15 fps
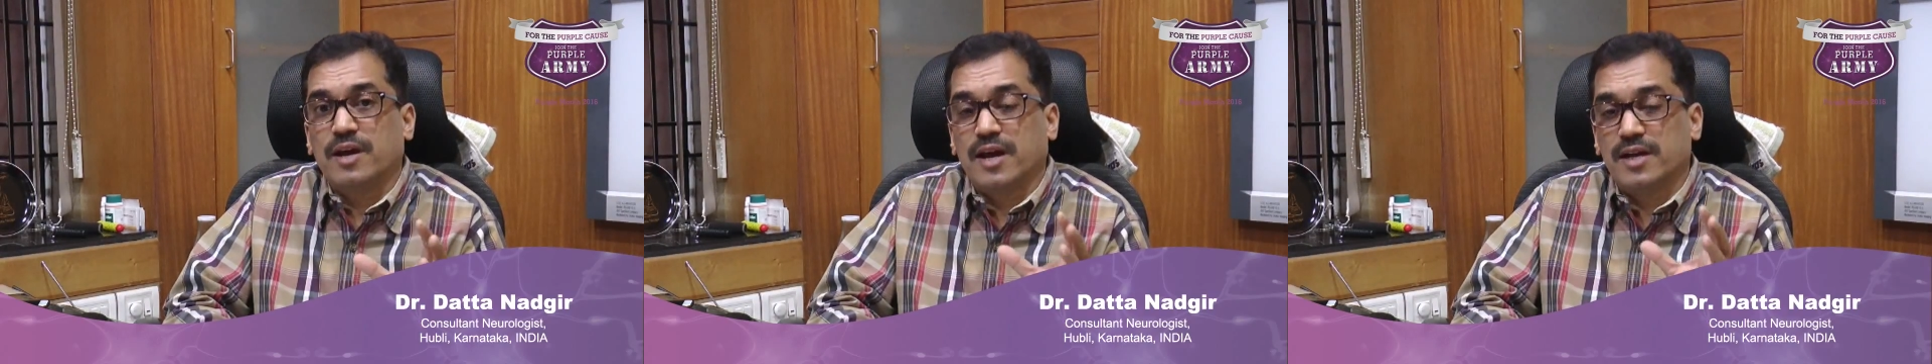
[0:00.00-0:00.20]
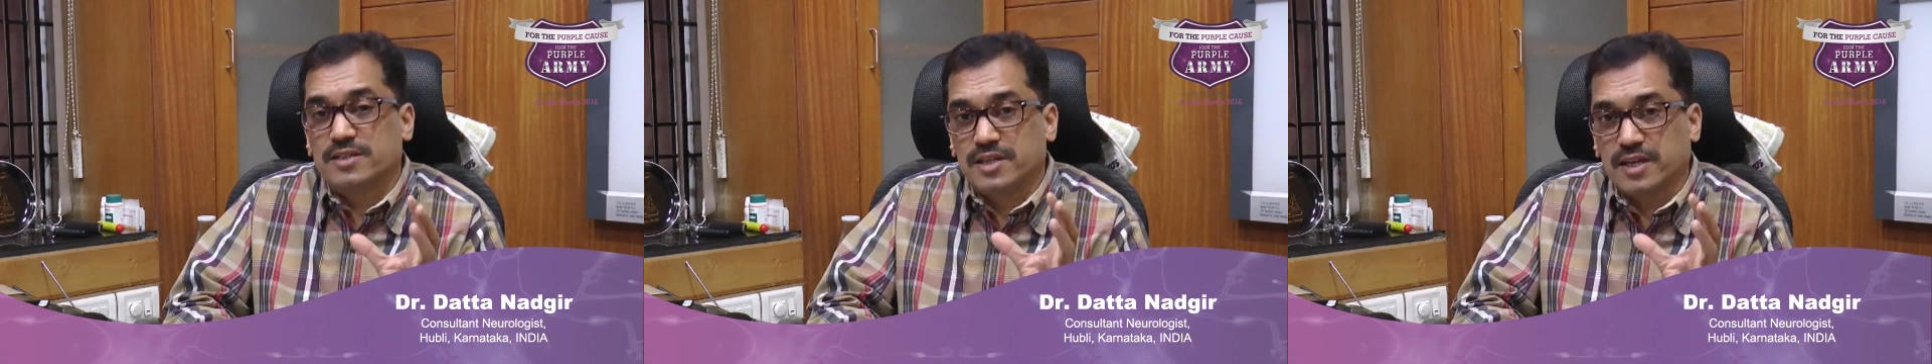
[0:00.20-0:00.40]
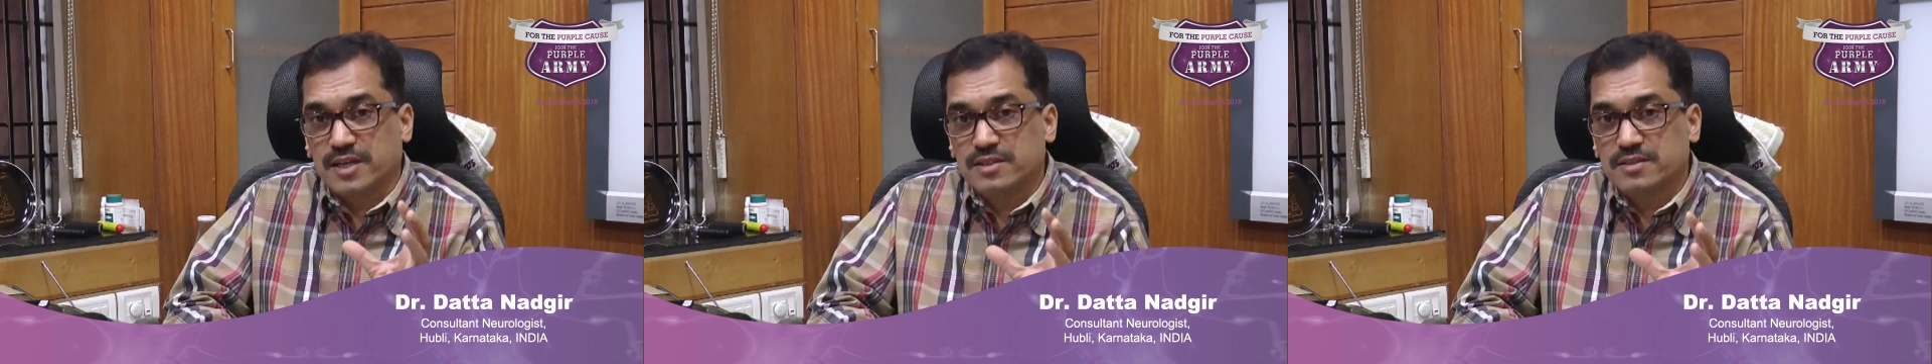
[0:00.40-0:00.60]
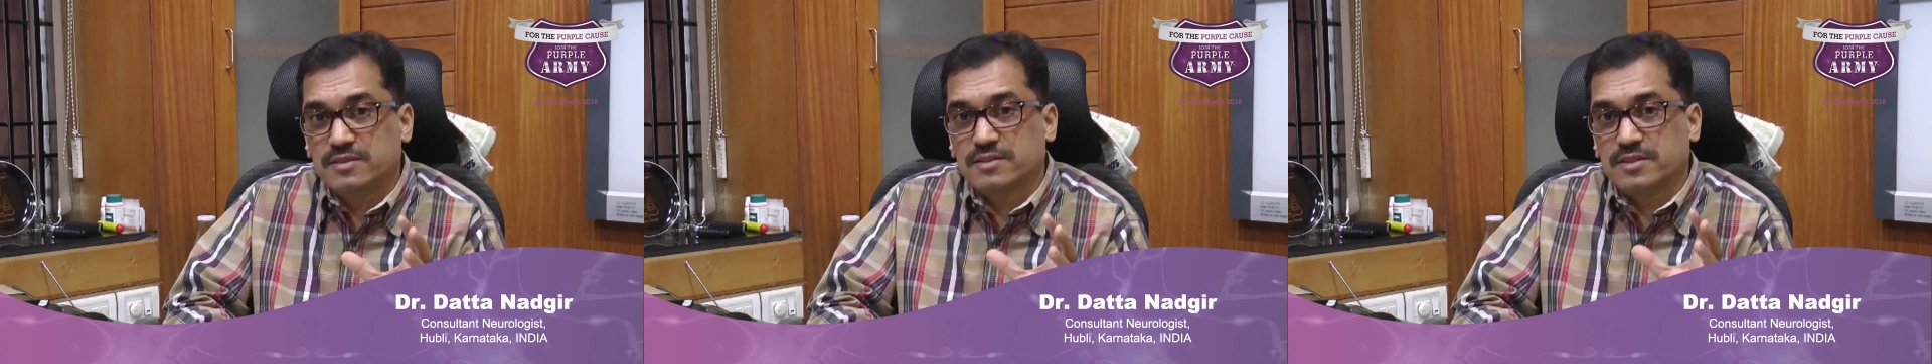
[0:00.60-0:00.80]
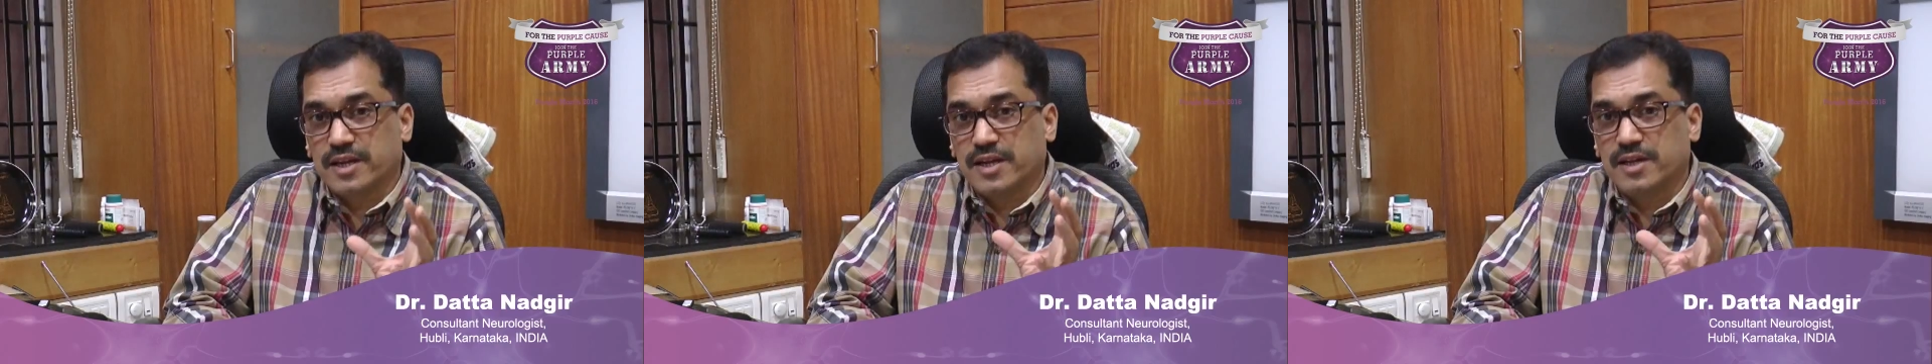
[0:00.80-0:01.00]
And
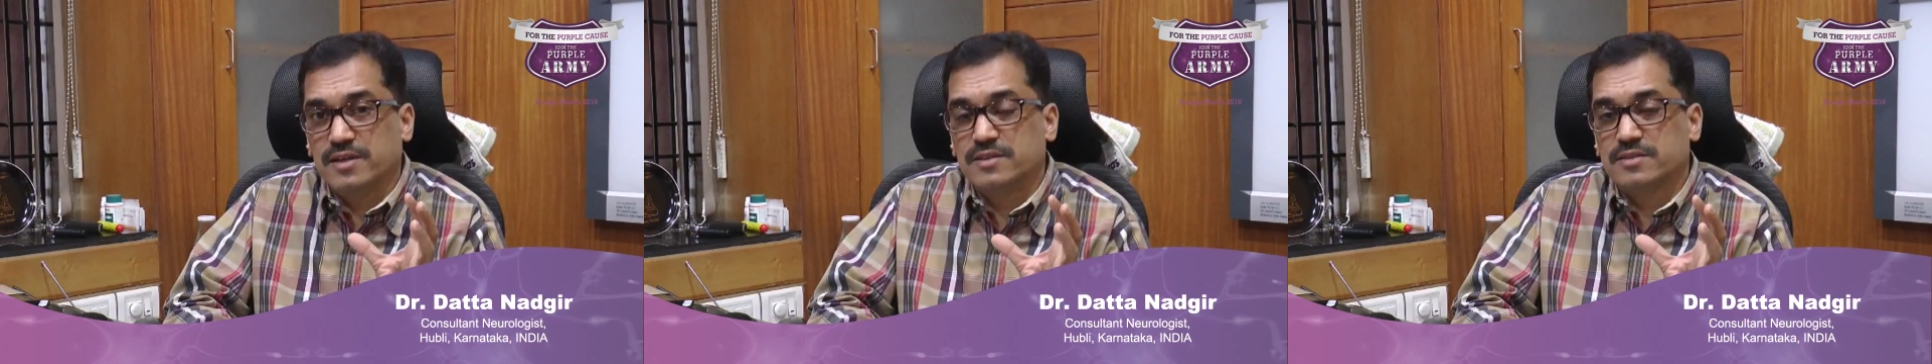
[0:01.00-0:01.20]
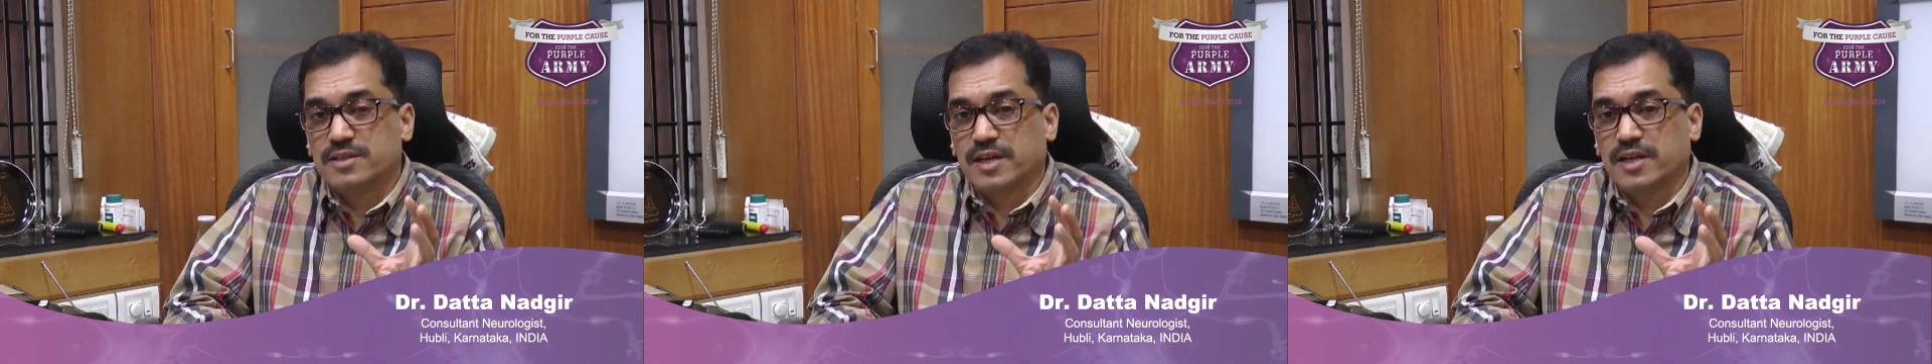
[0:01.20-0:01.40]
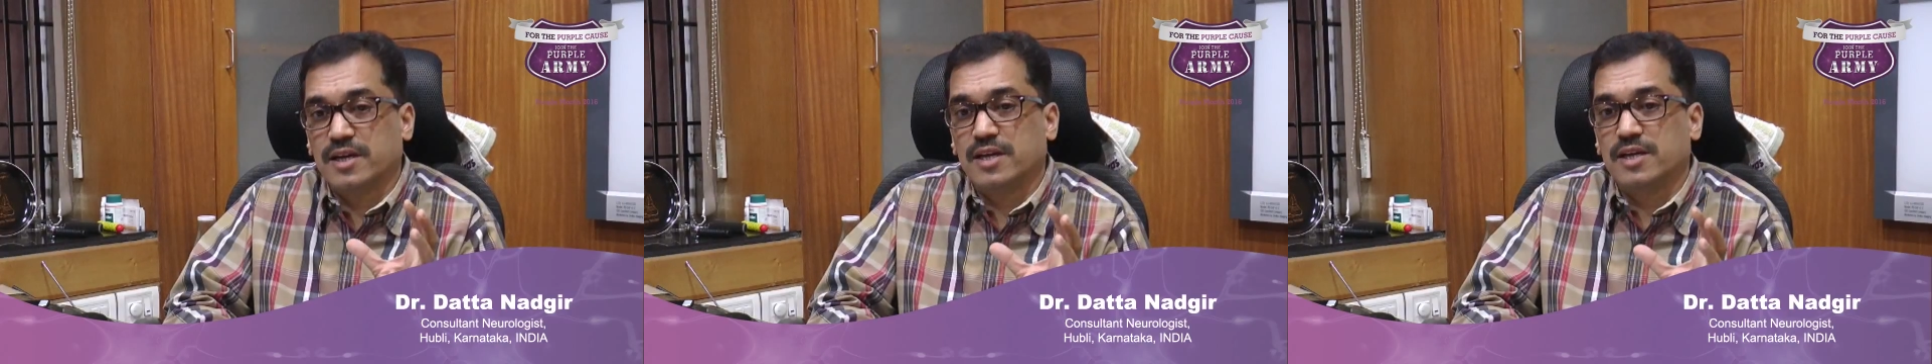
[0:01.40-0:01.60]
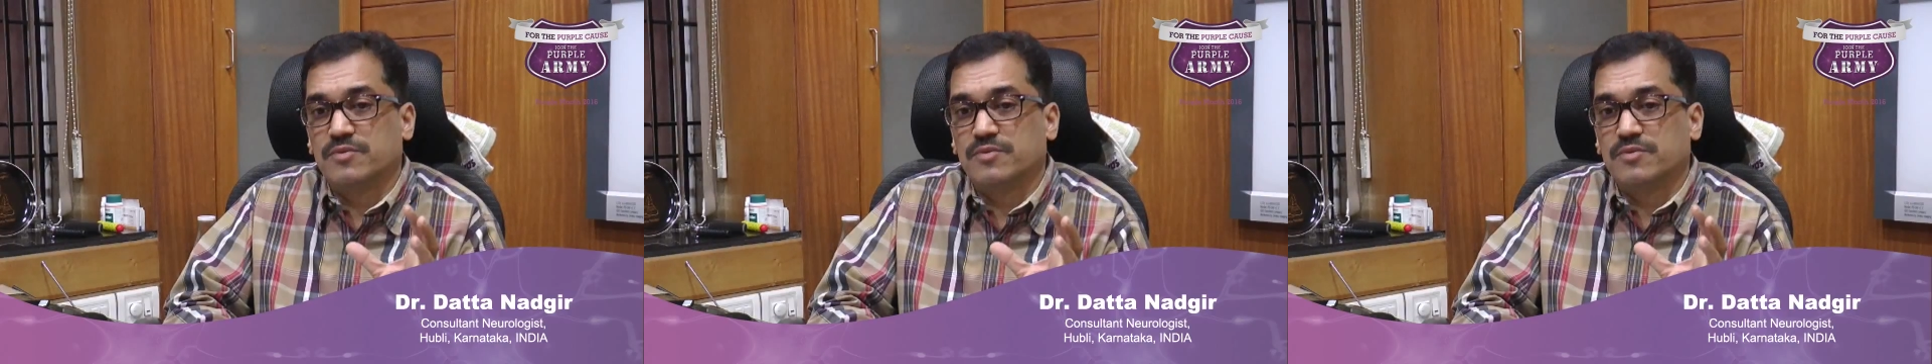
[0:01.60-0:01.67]
secondly,